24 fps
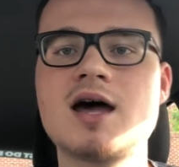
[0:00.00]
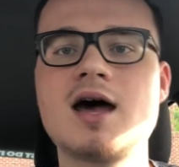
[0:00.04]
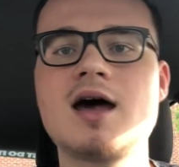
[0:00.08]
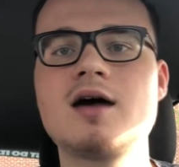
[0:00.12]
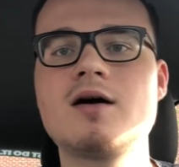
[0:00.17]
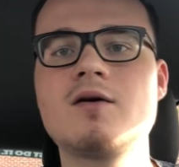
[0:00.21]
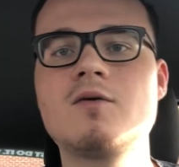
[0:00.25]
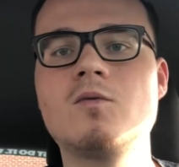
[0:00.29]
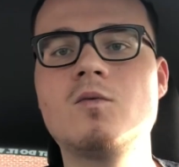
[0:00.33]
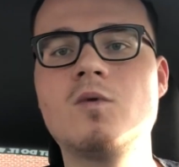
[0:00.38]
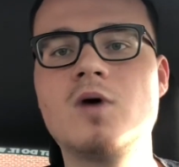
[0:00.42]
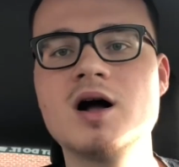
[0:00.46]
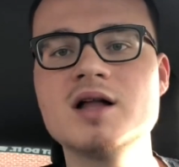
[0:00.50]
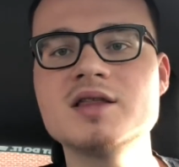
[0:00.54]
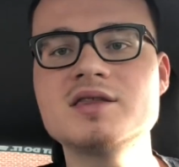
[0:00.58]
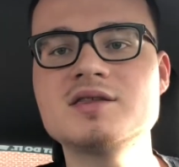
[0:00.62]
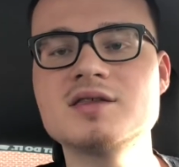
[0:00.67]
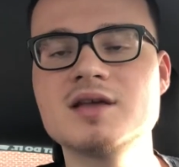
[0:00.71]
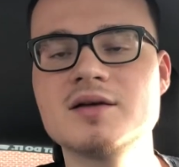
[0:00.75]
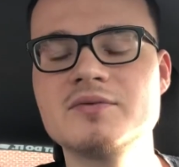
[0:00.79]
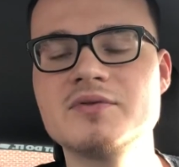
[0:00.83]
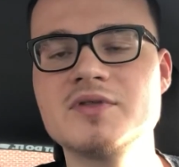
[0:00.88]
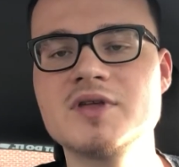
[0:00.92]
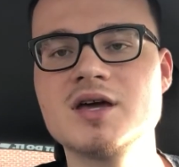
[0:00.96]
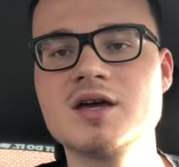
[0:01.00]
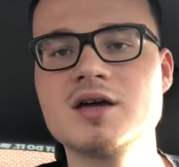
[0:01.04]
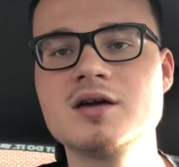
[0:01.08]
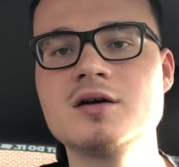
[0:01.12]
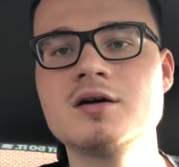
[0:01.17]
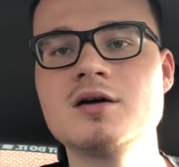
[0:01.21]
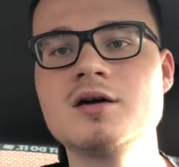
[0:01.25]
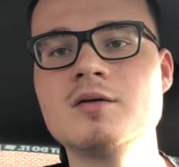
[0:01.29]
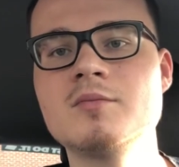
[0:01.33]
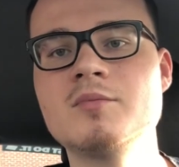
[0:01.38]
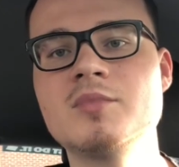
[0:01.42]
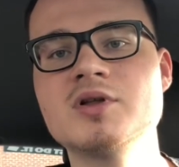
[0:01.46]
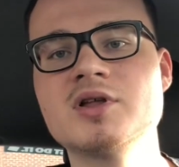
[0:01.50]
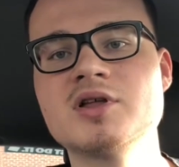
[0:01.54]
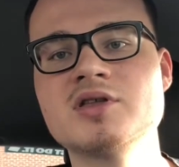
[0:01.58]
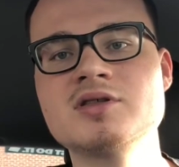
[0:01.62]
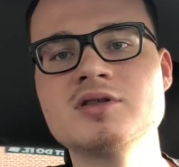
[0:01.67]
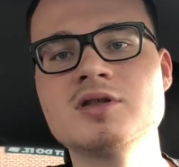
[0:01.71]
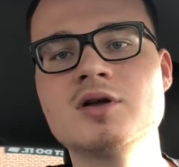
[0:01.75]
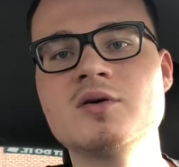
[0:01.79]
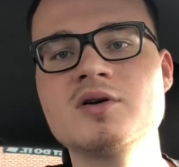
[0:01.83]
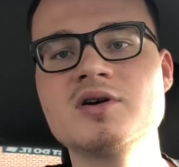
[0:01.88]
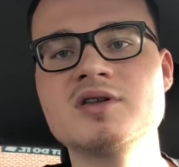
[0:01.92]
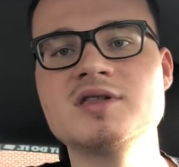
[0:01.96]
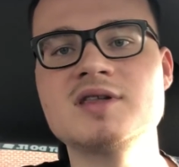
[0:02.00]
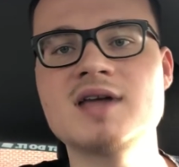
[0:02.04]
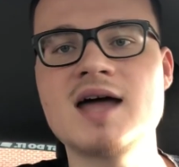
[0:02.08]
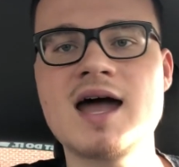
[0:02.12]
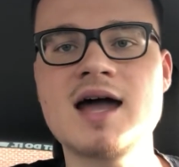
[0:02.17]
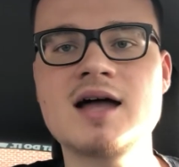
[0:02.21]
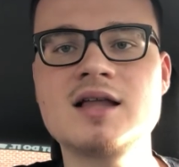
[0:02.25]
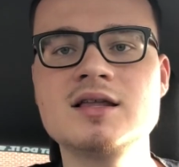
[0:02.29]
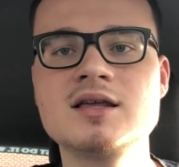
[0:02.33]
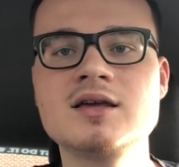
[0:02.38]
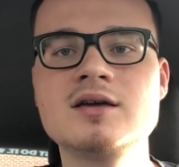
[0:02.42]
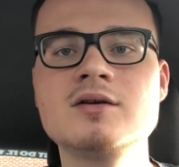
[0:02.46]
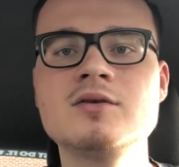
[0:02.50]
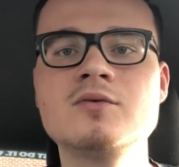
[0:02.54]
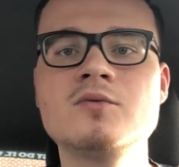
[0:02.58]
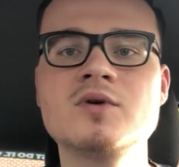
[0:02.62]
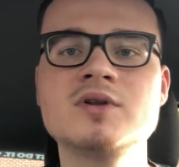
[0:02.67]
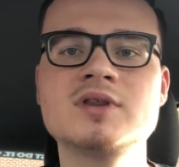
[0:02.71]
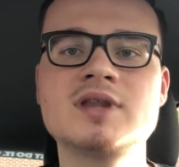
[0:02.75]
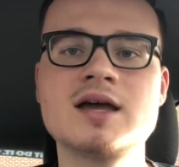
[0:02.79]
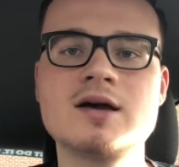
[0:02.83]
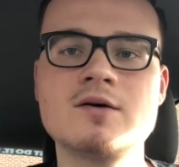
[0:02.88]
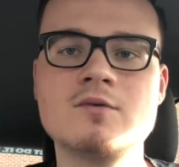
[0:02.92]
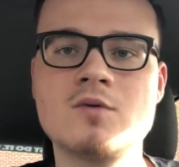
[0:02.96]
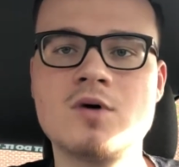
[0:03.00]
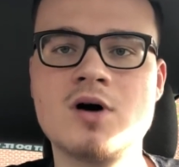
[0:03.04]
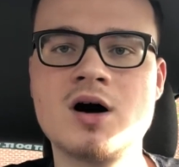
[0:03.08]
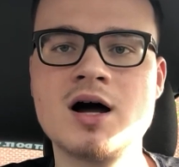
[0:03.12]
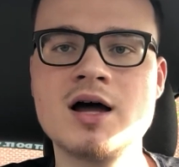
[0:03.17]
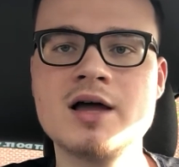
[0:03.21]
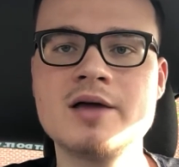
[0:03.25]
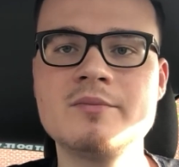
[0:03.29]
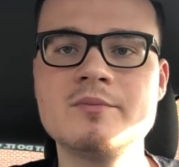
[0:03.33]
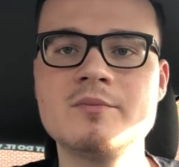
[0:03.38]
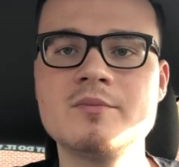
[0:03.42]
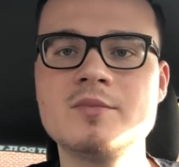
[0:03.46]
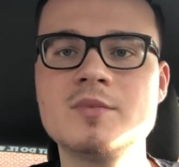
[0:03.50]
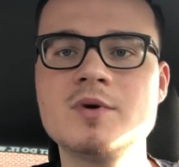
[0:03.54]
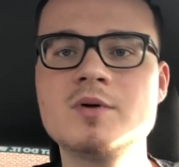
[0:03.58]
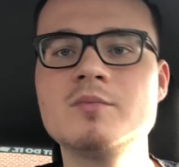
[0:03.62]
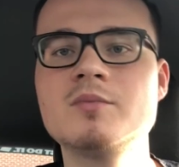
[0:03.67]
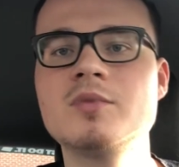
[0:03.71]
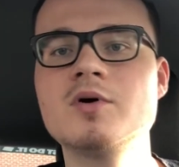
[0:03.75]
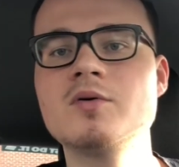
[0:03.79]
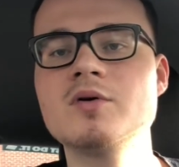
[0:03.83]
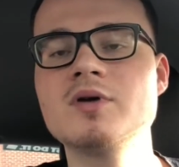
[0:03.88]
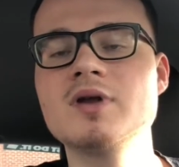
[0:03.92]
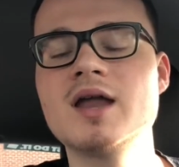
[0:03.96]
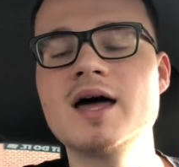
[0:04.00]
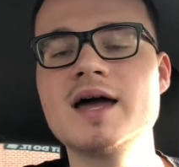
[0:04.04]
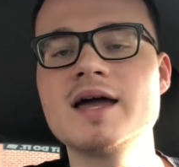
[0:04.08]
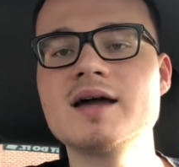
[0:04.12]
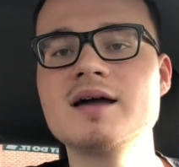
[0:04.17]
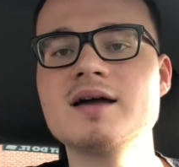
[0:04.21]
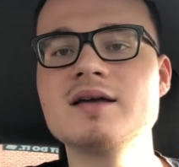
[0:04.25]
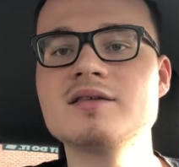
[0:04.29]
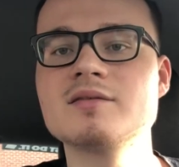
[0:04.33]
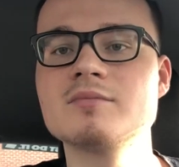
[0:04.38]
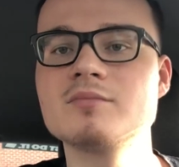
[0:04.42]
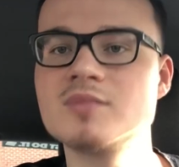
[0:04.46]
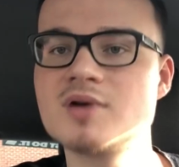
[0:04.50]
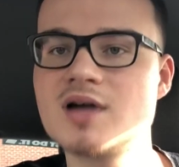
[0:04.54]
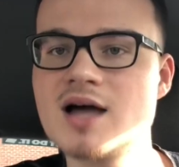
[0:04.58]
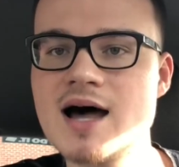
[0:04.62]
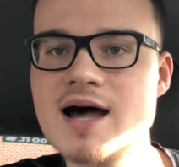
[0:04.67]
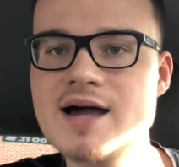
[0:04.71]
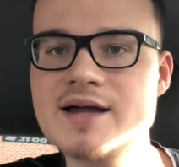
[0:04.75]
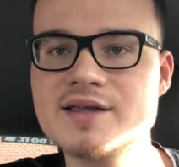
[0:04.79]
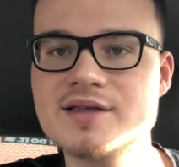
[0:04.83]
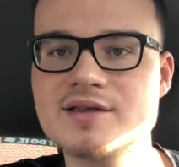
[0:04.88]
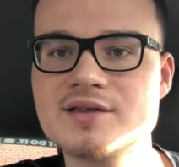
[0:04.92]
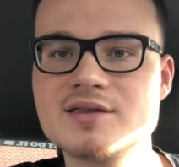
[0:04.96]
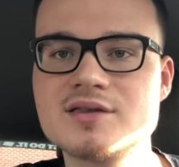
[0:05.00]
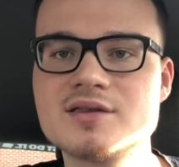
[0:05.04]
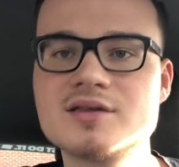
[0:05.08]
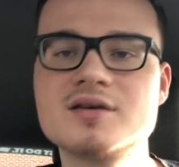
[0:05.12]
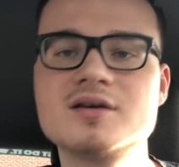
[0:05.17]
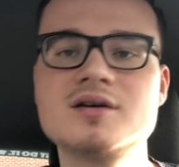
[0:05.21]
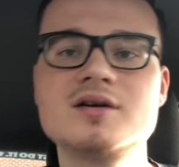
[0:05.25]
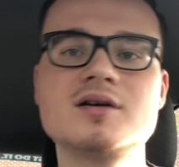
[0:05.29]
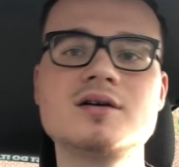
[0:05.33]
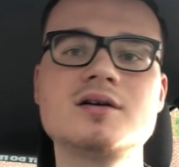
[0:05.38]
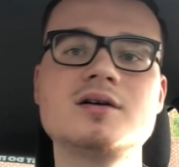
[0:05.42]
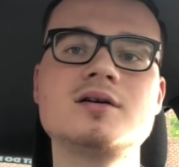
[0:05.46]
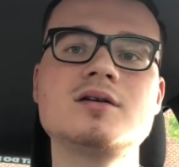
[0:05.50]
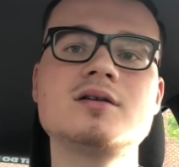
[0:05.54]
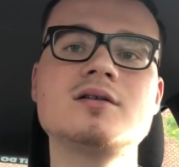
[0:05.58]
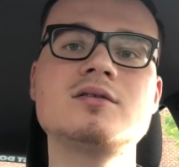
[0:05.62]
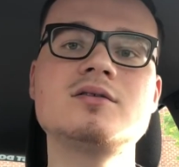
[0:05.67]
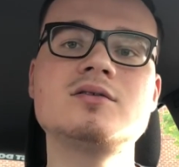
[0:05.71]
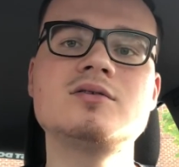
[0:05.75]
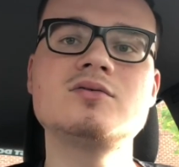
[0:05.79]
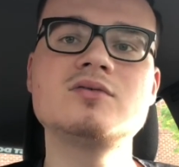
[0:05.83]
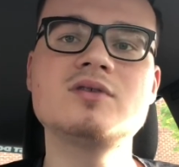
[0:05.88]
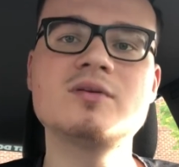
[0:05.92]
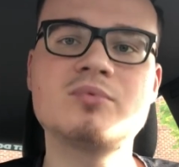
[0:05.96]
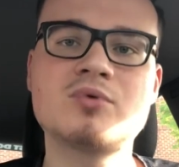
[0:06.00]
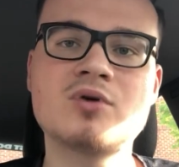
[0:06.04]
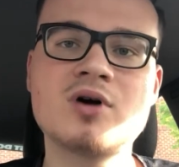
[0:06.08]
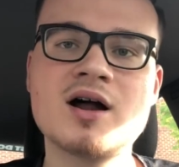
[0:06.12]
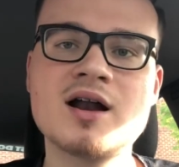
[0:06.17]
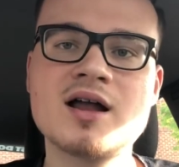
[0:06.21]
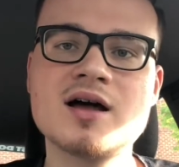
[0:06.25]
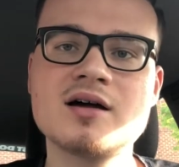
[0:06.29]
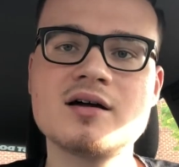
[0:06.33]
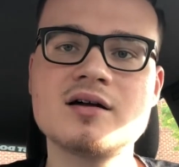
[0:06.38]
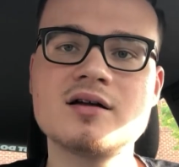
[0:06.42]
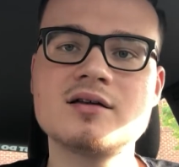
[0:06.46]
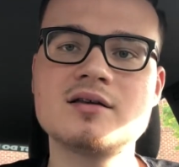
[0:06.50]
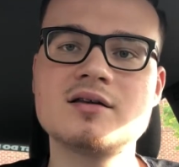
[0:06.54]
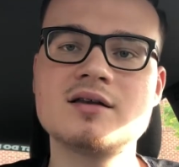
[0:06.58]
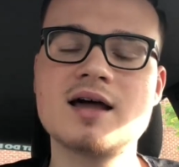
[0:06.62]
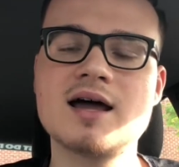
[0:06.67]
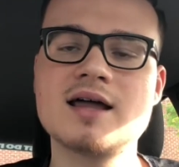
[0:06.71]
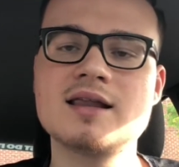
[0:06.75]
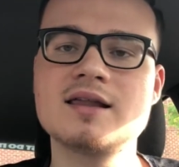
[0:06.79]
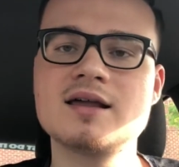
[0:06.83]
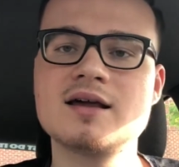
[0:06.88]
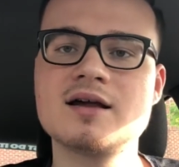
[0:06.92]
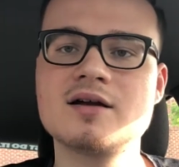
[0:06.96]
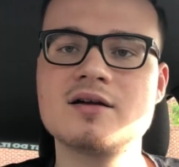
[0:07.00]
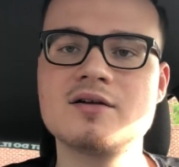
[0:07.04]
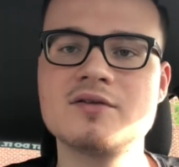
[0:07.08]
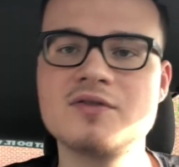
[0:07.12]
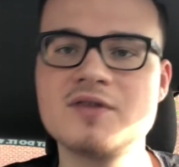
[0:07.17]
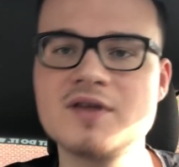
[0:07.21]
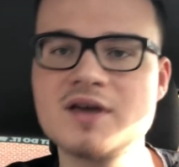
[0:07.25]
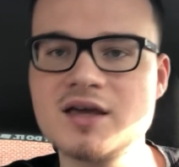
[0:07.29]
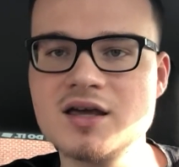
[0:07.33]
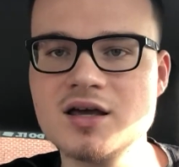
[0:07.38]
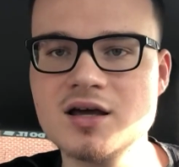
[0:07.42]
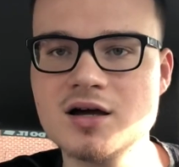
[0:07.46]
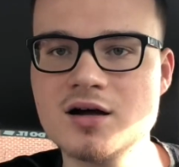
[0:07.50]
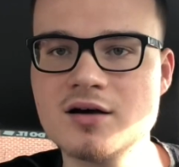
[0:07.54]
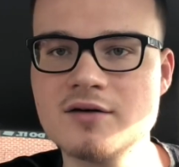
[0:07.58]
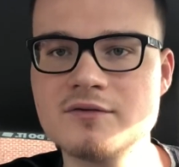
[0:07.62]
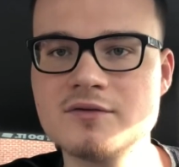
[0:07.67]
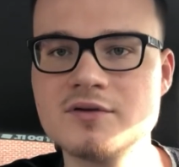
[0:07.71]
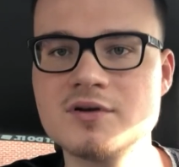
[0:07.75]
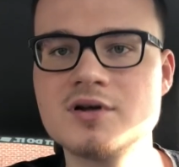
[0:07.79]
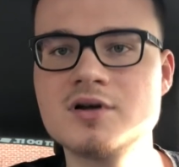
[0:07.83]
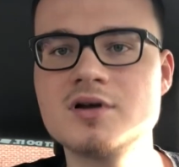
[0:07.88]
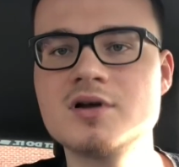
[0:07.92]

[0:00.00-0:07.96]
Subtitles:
that wants something but doesn't know exactly what they want, but would like some guidance to the product that they're thinking of.